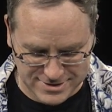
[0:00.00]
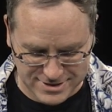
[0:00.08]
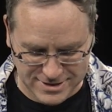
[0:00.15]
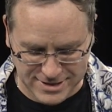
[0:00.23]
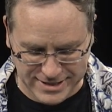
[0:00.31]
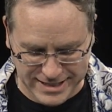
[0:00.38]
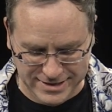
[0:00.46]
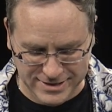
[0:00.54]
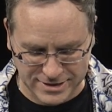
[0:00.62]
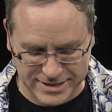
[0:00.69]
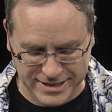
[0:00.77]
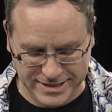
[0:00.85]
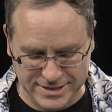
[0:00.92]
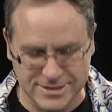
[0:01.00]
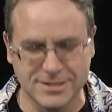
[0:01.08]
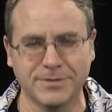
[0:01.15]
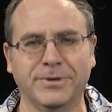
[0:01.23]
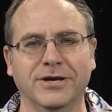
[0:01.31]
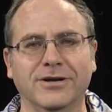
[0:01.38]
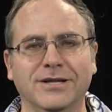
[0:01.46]
And little kids,
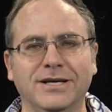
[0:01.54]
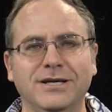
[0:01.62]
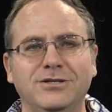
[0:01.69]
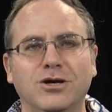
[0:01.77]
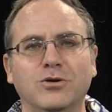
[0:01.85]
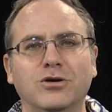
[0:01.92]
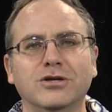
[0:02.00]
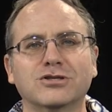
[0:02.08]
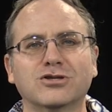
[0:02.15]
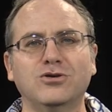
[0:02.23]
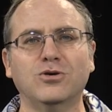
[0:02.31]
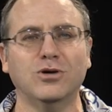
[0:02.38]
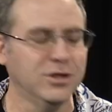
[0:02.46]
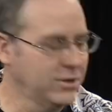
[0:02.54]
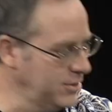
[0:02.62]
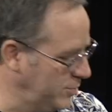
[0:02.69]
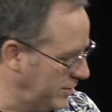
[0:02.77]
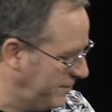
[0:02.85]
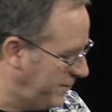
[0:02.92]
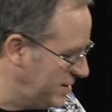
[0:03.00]
apparently. Don't go to school
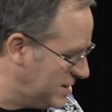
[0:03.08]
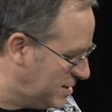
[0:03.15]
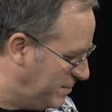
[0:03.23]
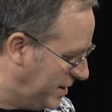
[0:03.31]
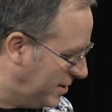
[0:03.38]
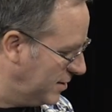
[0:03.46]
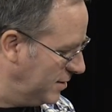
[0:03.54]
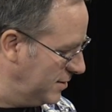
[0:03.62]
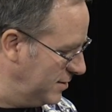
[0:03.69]
with a fidget spinner.